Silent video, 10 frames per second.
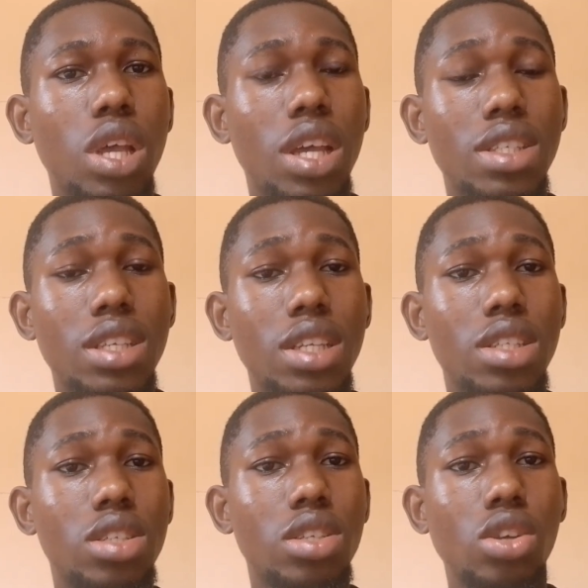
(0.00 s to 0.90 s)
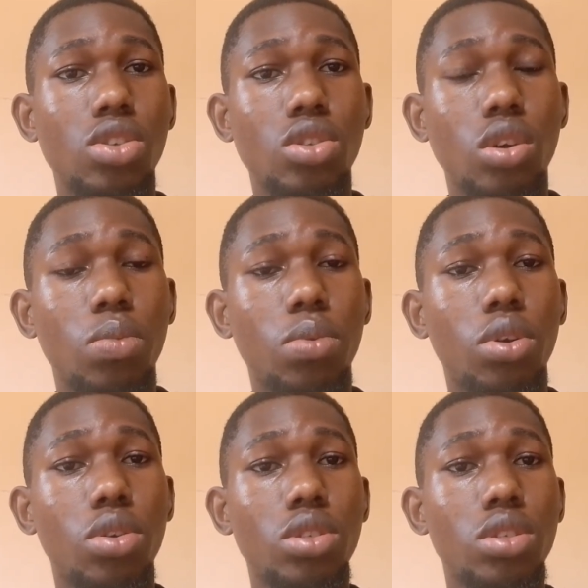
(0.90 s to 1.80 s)
exit, stop
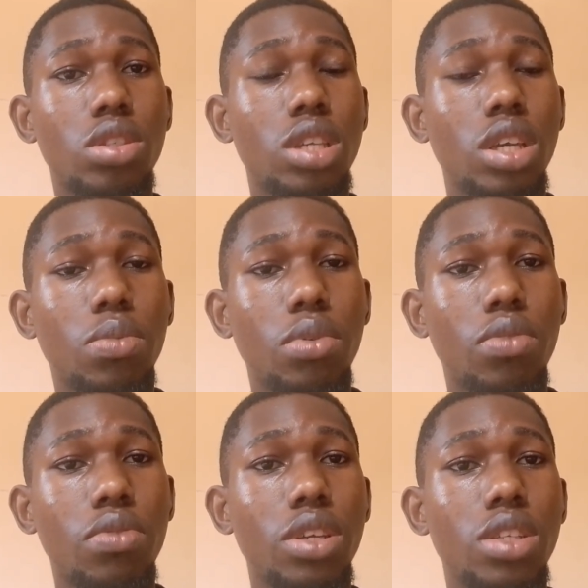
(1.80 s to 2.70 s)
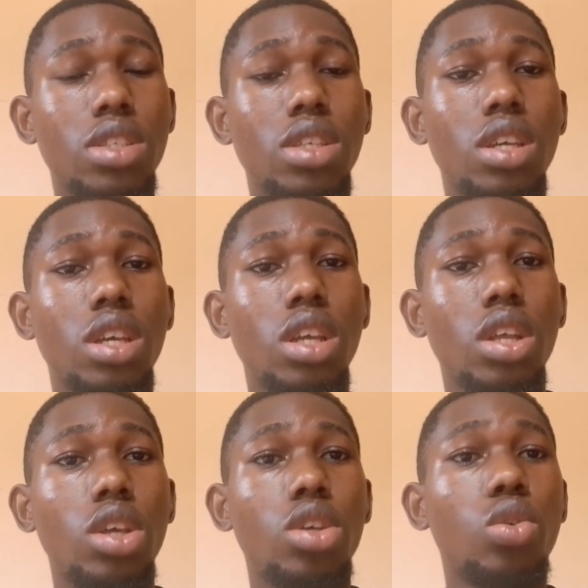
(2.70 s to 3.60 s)
loss, take profits.
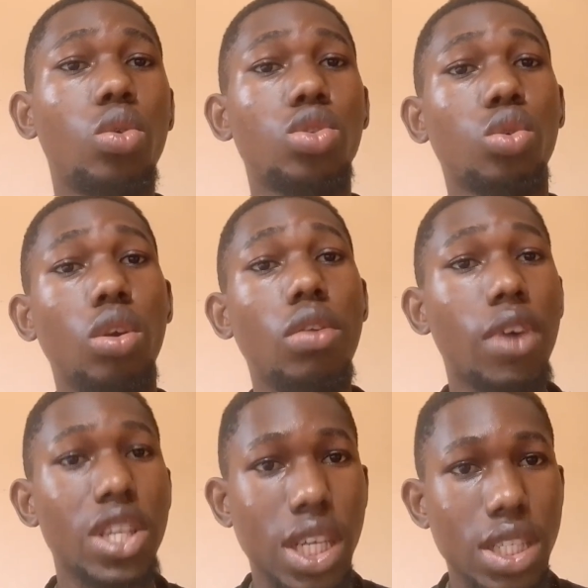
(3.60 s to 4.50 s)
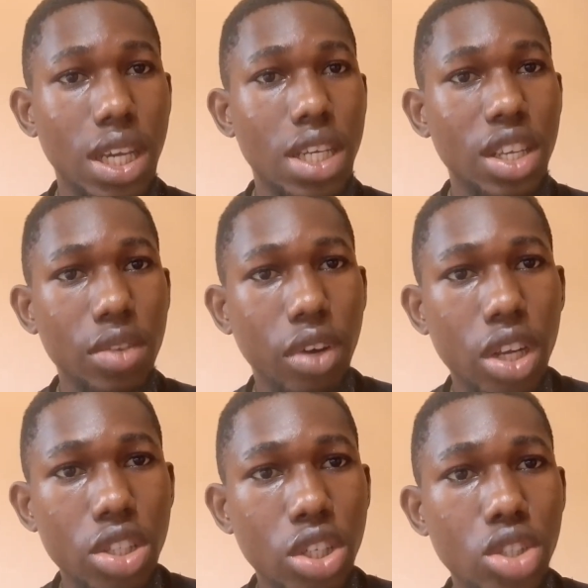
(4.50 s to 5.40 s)
You know what qualifies as an
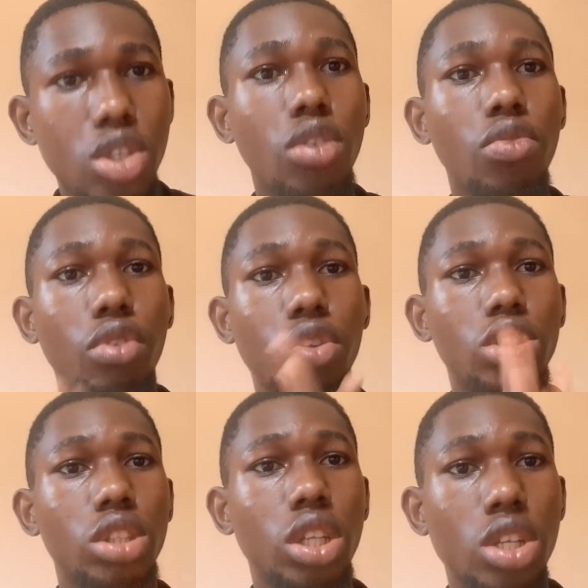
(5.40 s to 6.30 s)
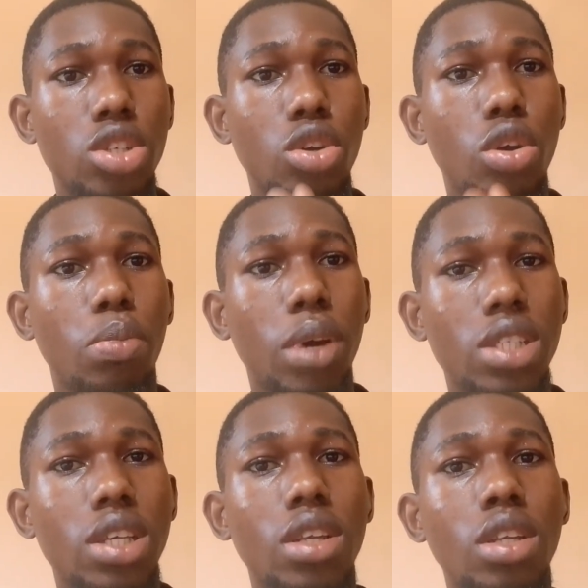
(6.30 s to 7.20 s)
invalidation for your strategy or your
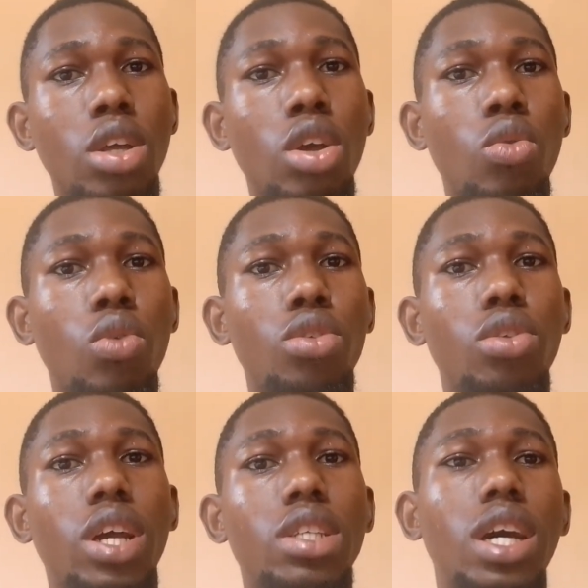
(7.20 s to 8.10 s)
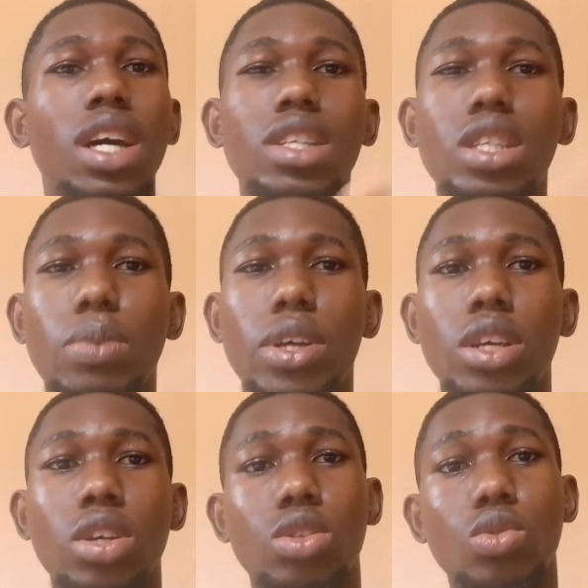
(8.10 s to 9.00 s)
pattern. And you know that this
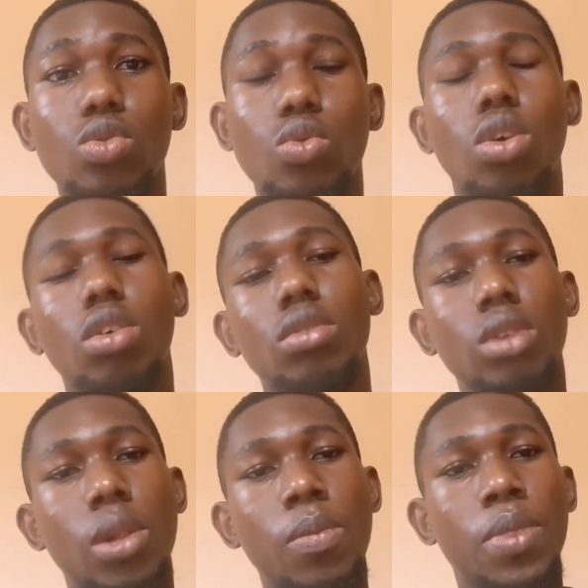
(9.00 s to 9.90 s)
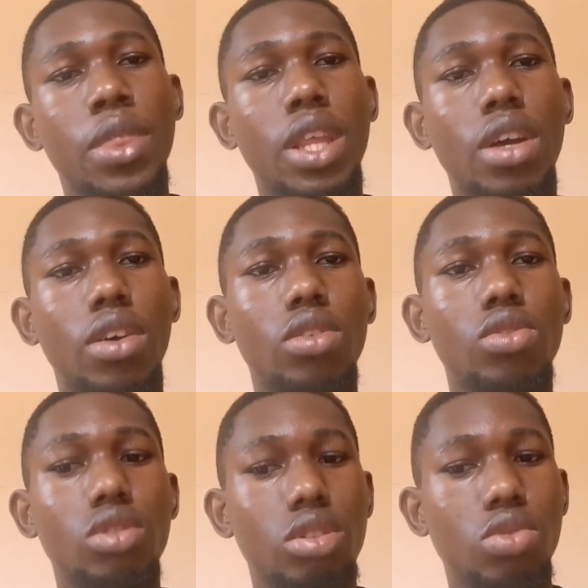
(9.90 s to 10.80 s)
pattern it won't work. Now
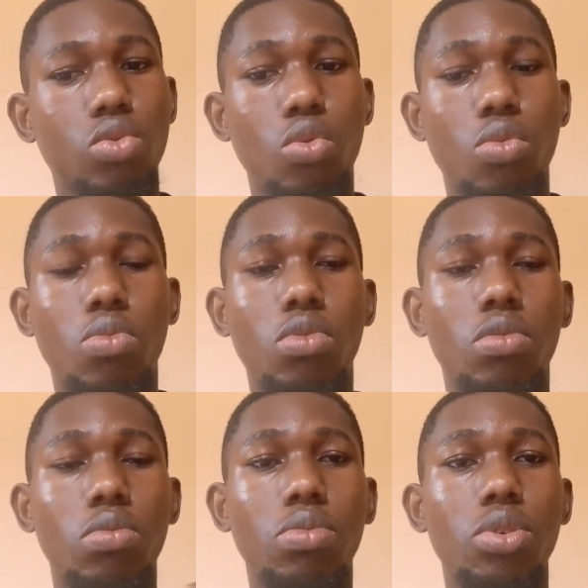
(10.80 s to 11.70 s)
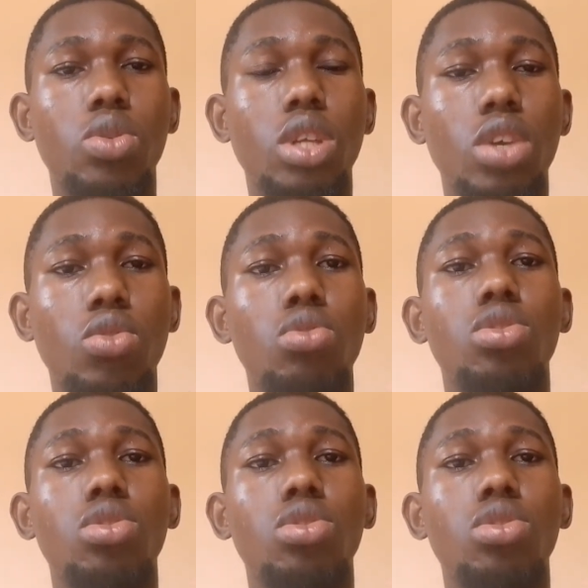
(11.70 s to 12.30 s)
always build a good